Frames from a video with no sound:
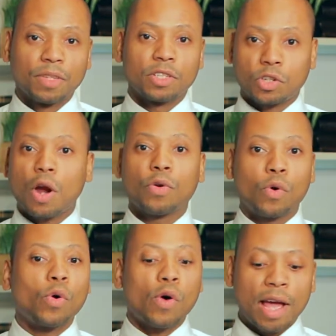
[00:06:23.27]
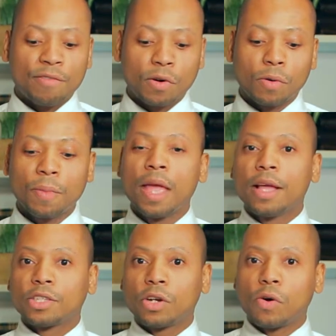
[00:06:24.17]
Start, whole, half, whole.
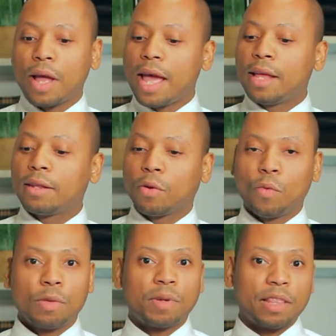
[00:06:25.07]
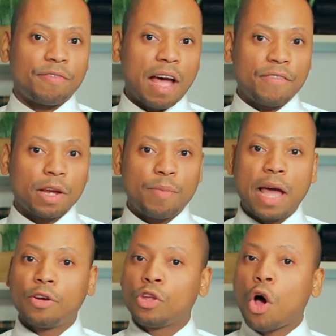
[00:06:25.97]
So, and when you play the 5-finger
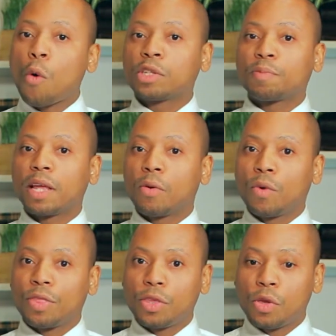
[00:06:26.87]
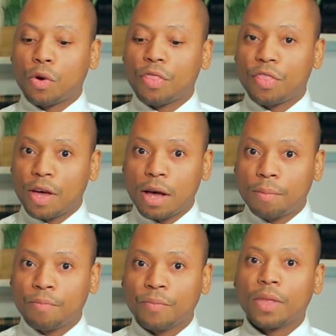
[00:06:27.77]
pattern, you always play it with your
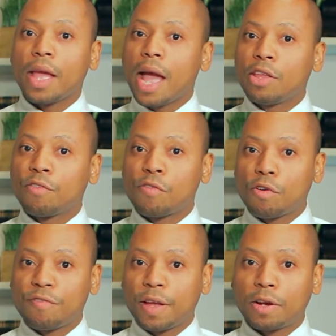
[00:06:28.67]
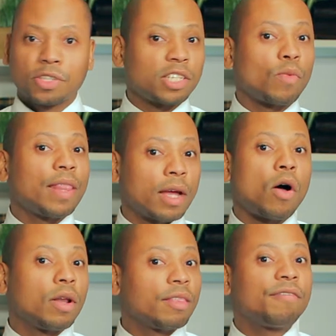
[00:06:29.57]
thumb and your 4 fingers. That's why they
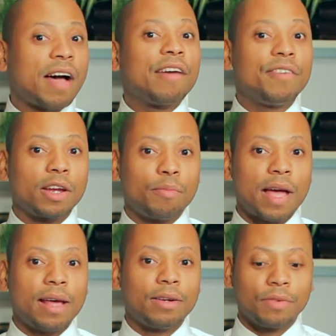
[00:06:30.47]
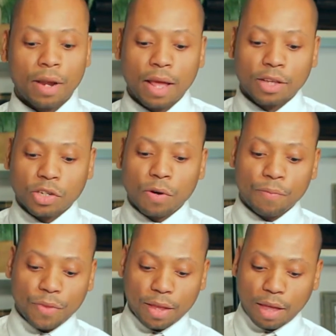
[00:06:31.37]
call it the 5-finger pattern.
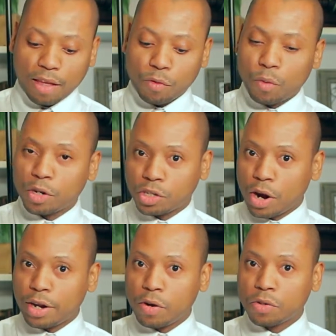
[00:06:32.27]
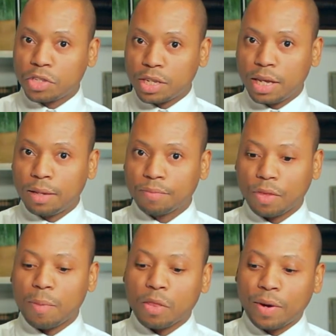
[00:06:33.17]
So, if we were to start here on C,
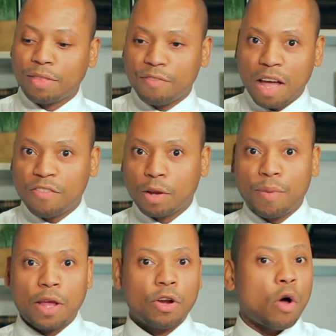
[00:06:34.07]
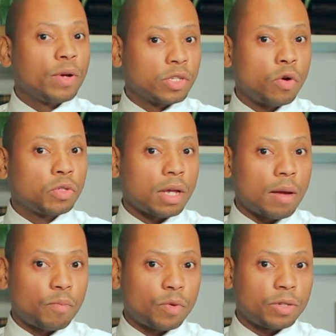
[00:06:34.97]
by the way, the 5-finger pattern always goes
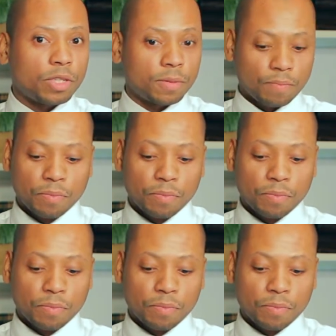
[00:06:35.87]
upwards.